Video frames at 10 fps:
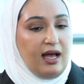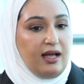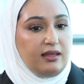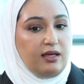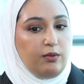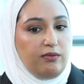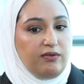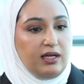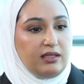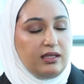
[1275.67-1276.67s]
and they will
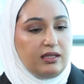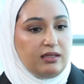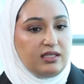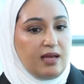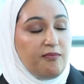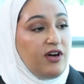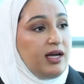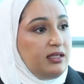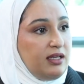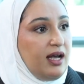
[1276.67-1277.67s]
find the same
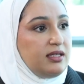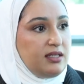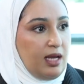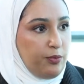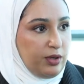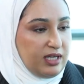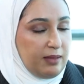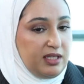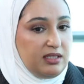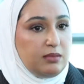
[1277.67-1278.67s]
finding as type 1
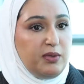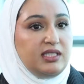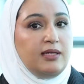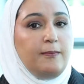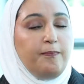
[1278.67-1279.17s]
diabetes, but